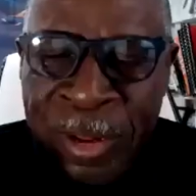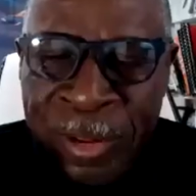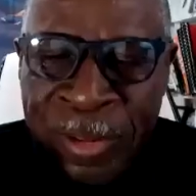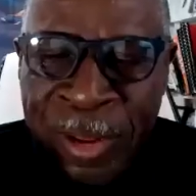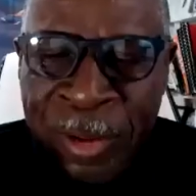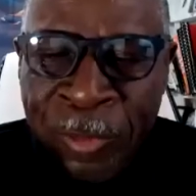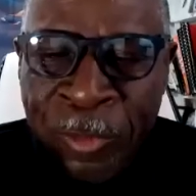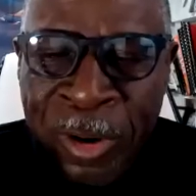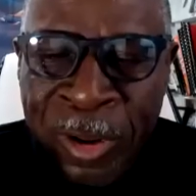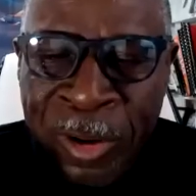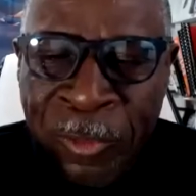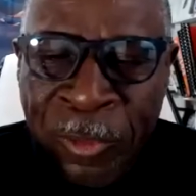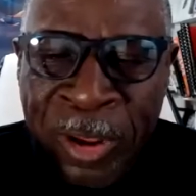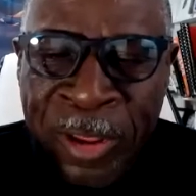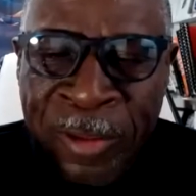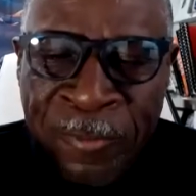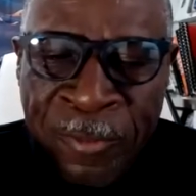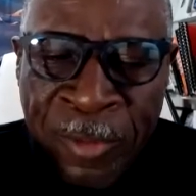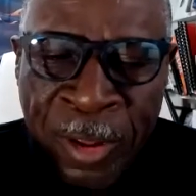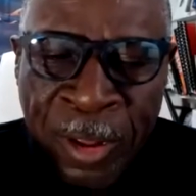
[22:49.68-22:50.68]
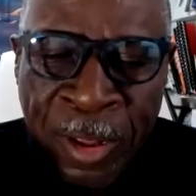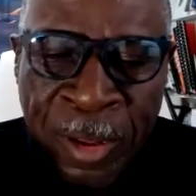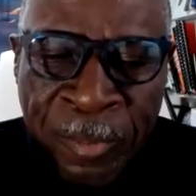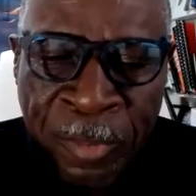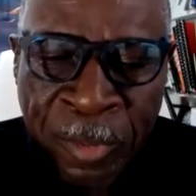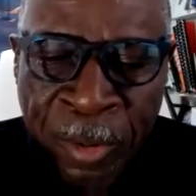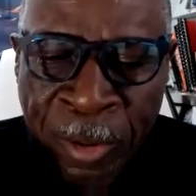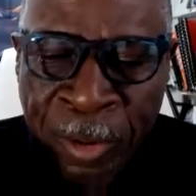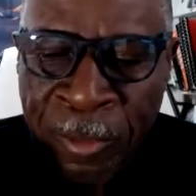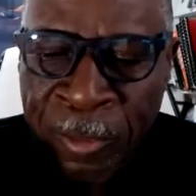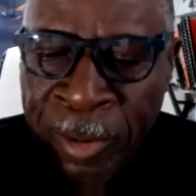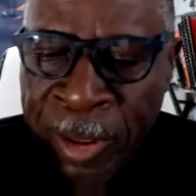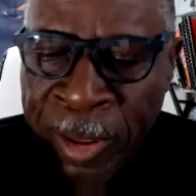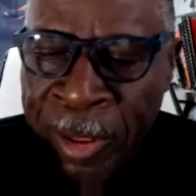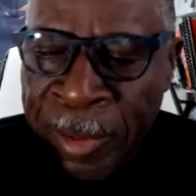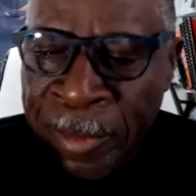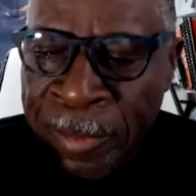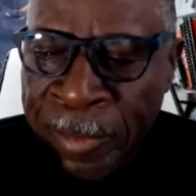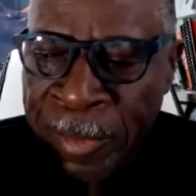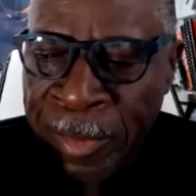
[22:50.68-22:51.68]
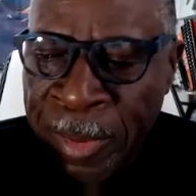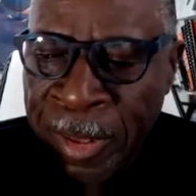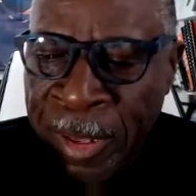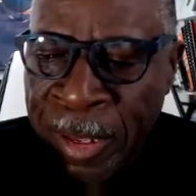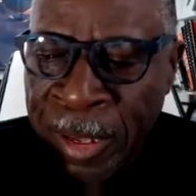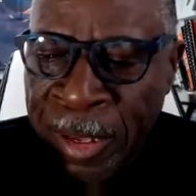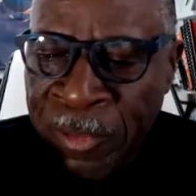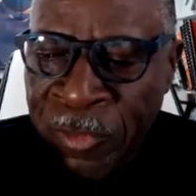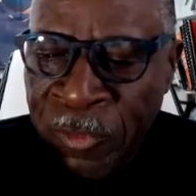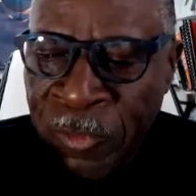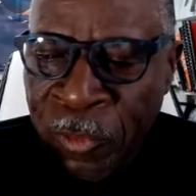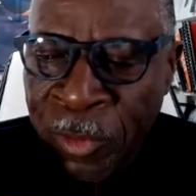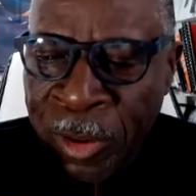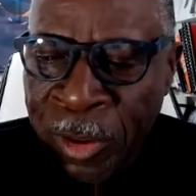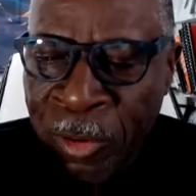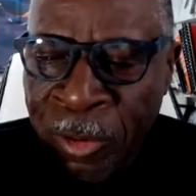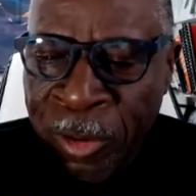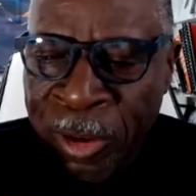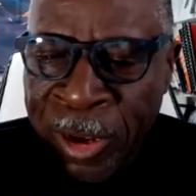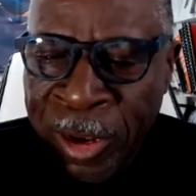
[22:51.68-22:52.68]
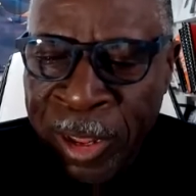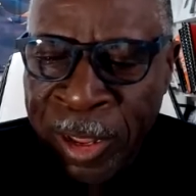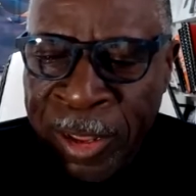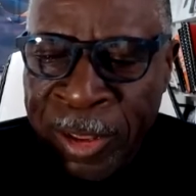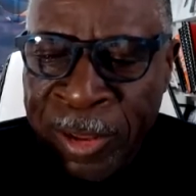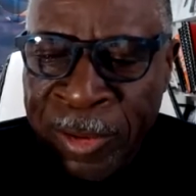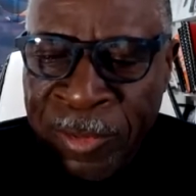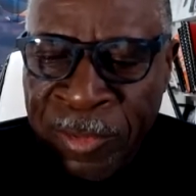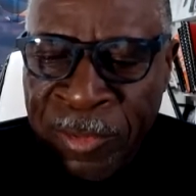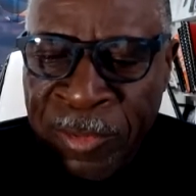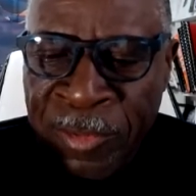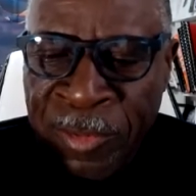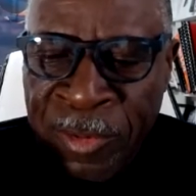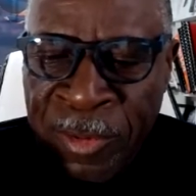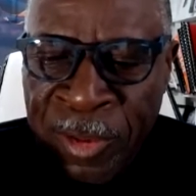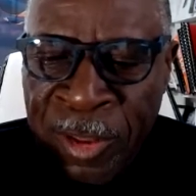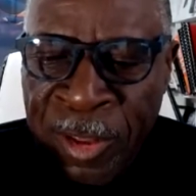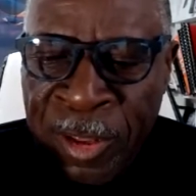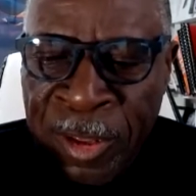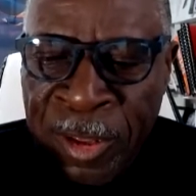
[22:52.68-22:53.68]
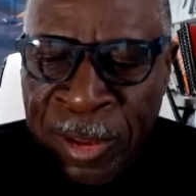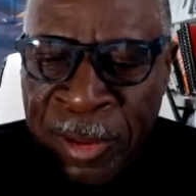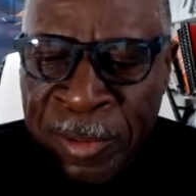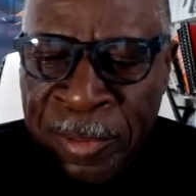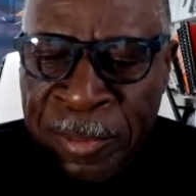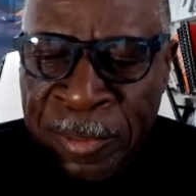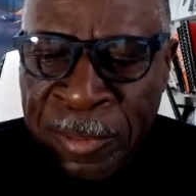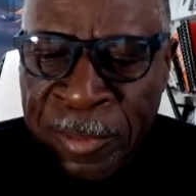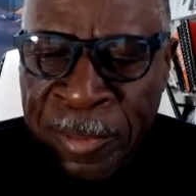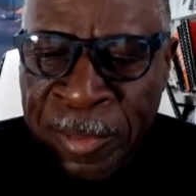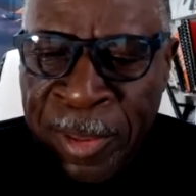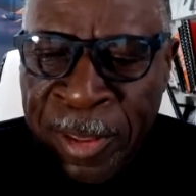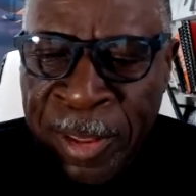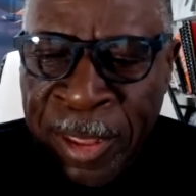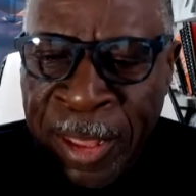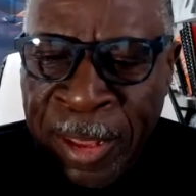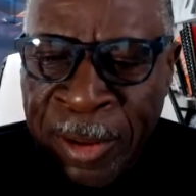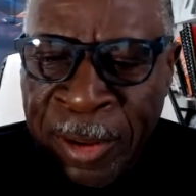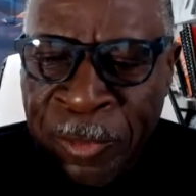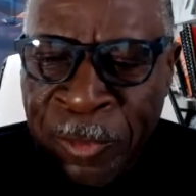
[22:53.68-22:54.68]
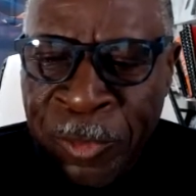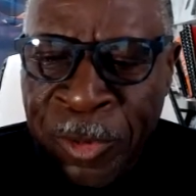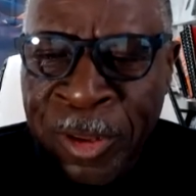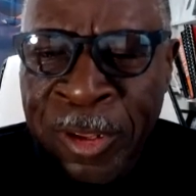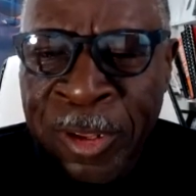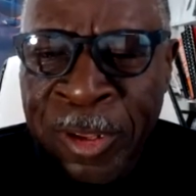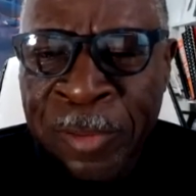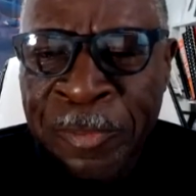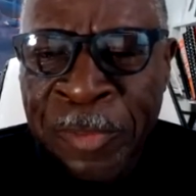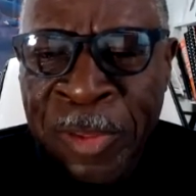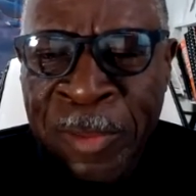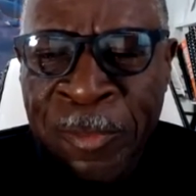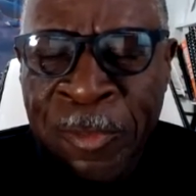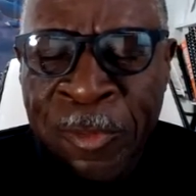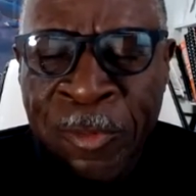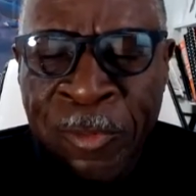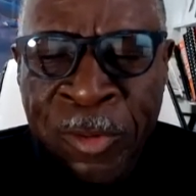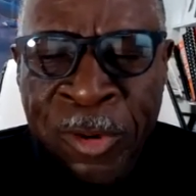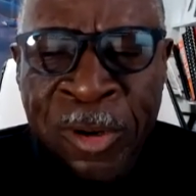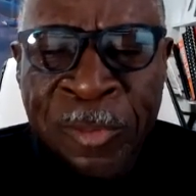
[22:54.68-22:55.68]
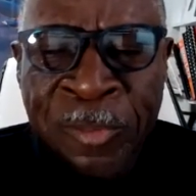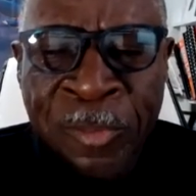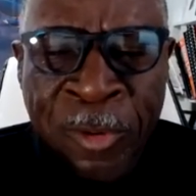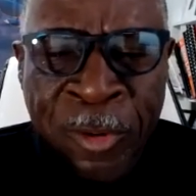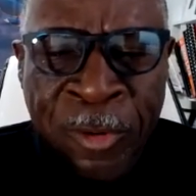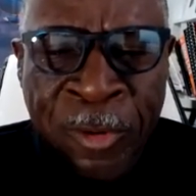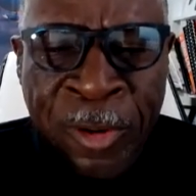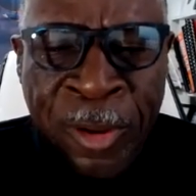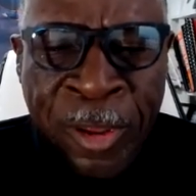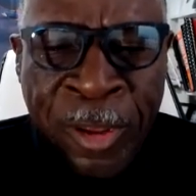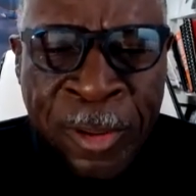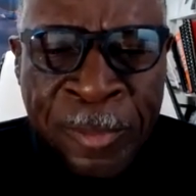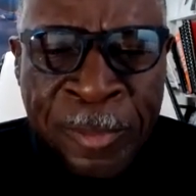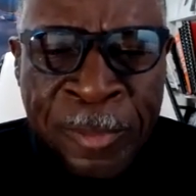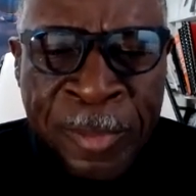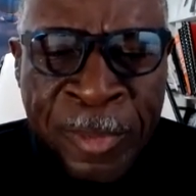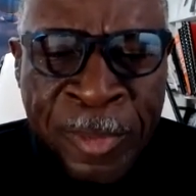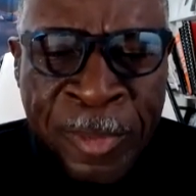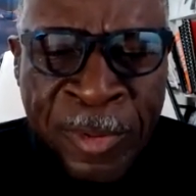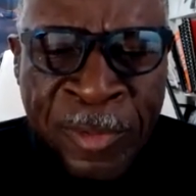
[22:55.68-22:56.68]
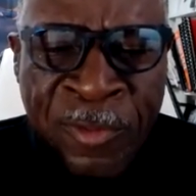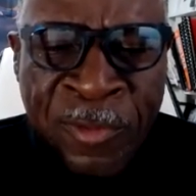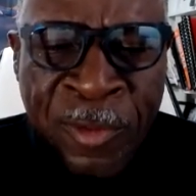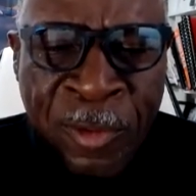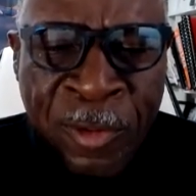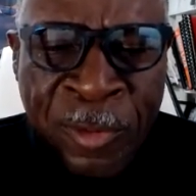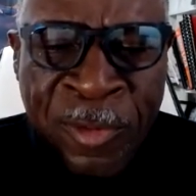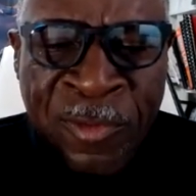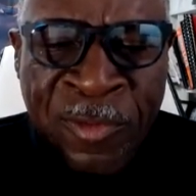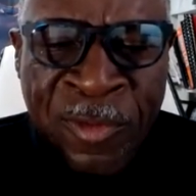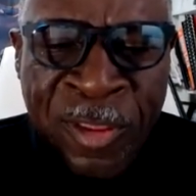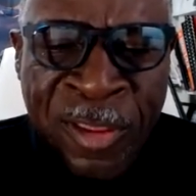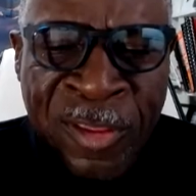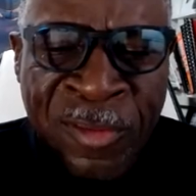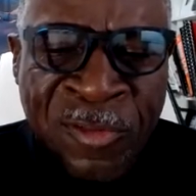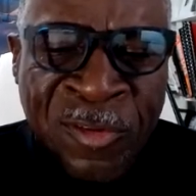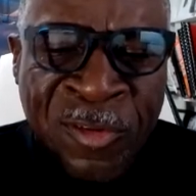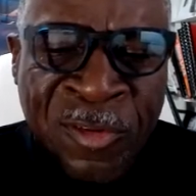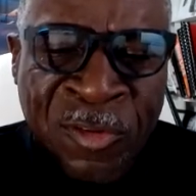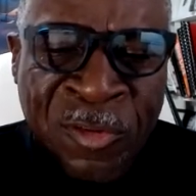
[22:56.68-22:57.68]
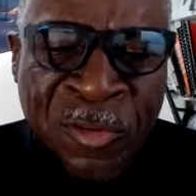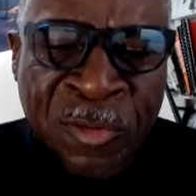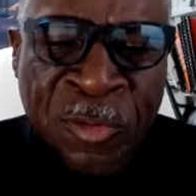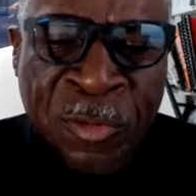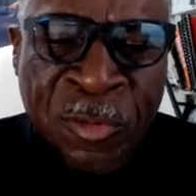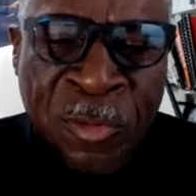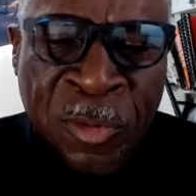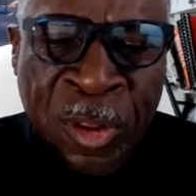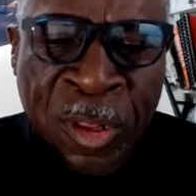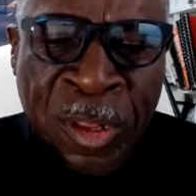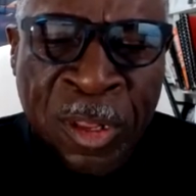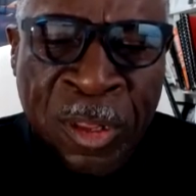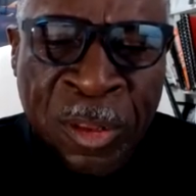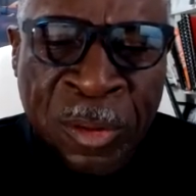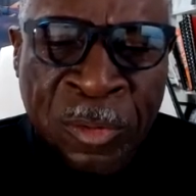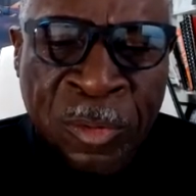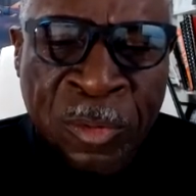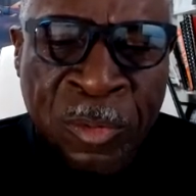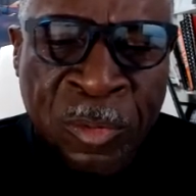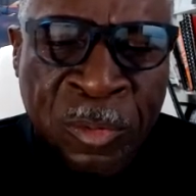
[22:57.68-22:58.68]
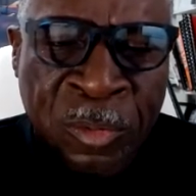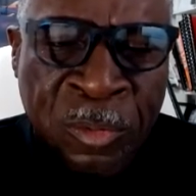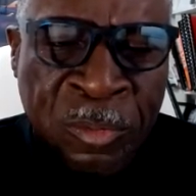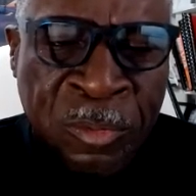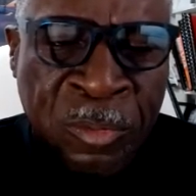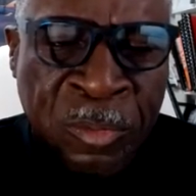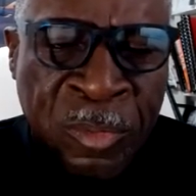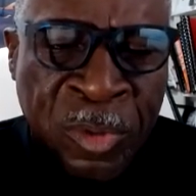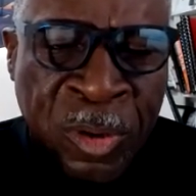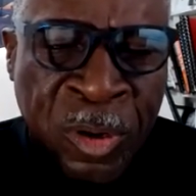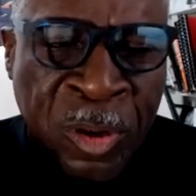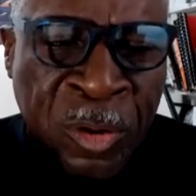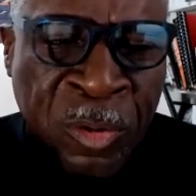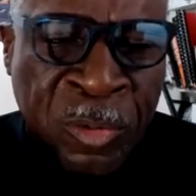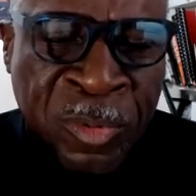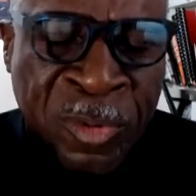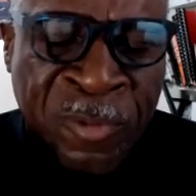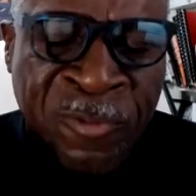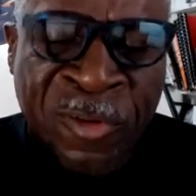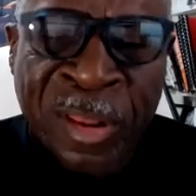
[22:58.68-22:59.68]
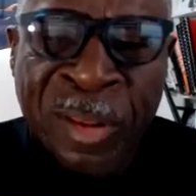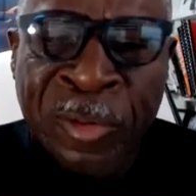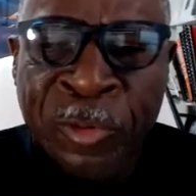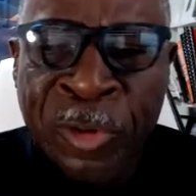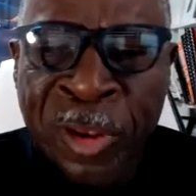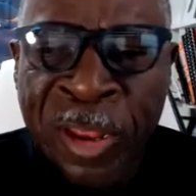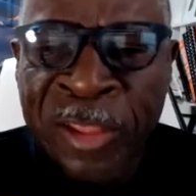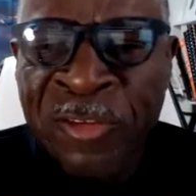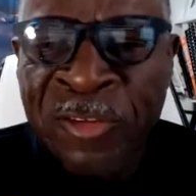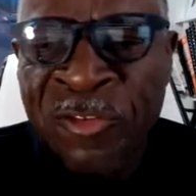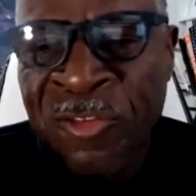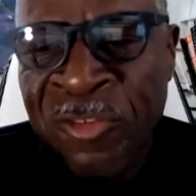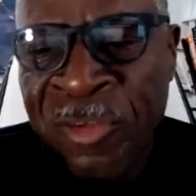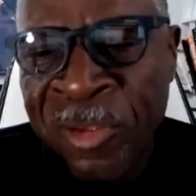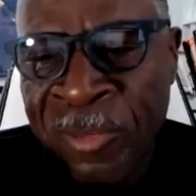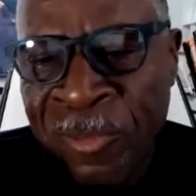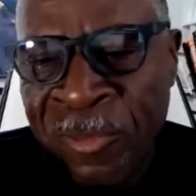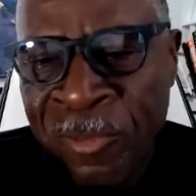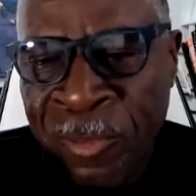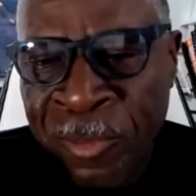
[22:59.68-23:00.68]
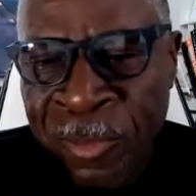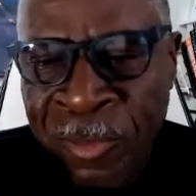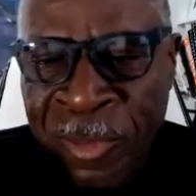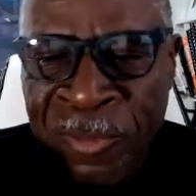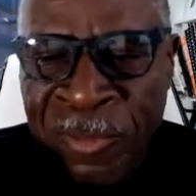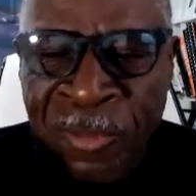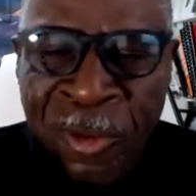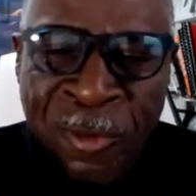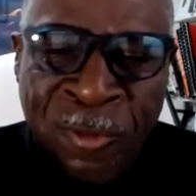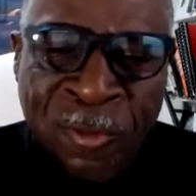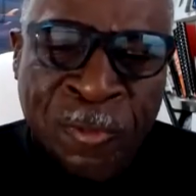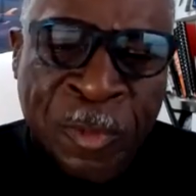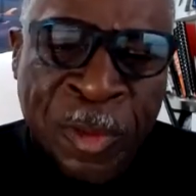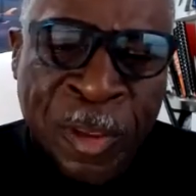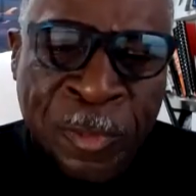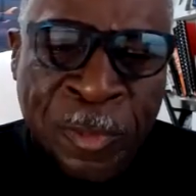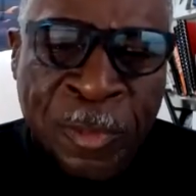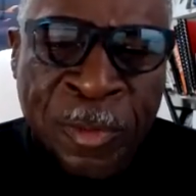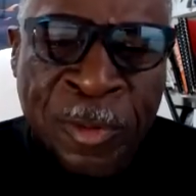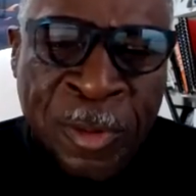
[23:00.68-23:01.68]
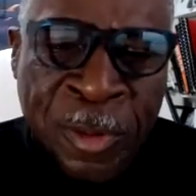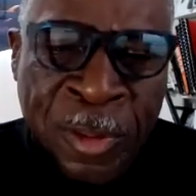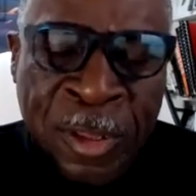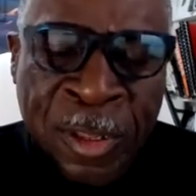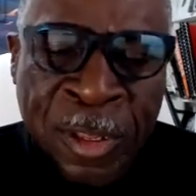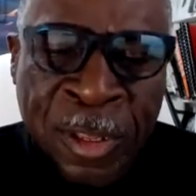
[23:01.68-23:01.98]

a great program. It's well organized. They got really good people running the program, so it's easy to develop relationships with those people.